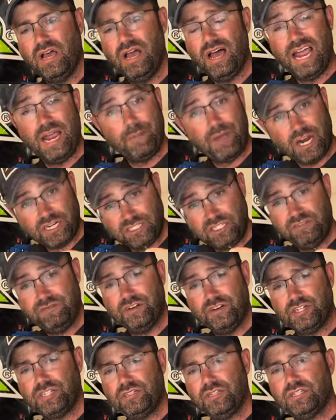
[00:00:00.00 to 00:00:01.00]
I am actually
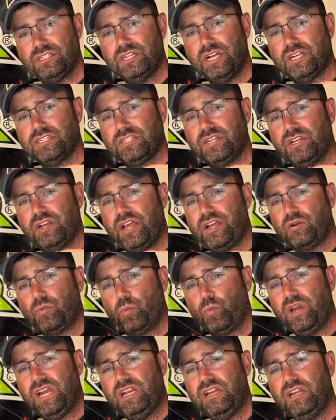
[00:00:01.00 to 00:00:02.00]
fishing this, yes, in like a
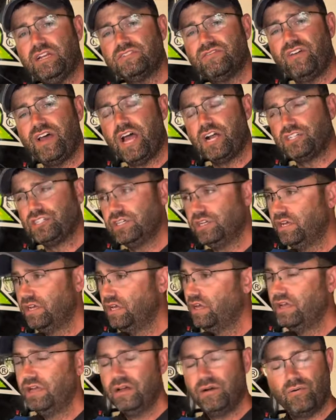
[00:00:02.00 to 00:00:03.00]
weedless fashion,
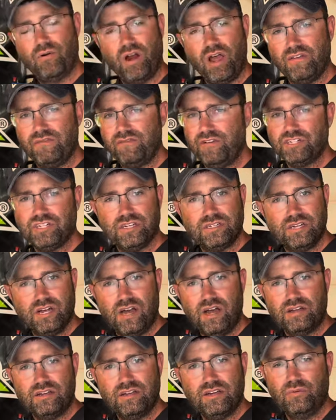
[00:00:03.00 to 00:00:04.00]
where I fish on
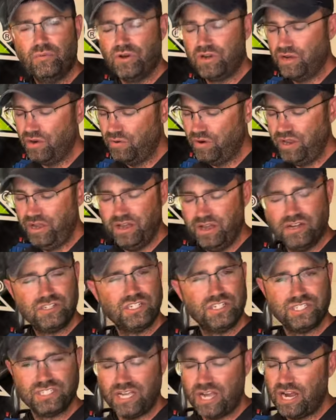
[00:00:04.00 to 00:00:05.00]
tonka, waconia,
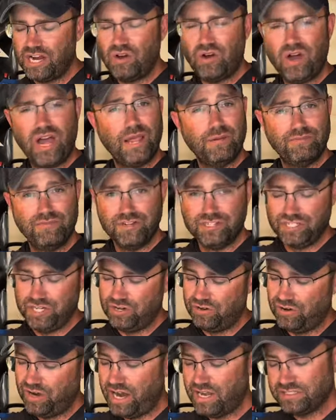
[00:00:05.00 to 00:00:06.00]
shiosayo. I am fishing
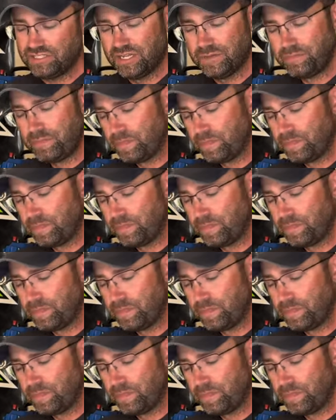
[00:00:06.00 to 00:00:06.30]
grass,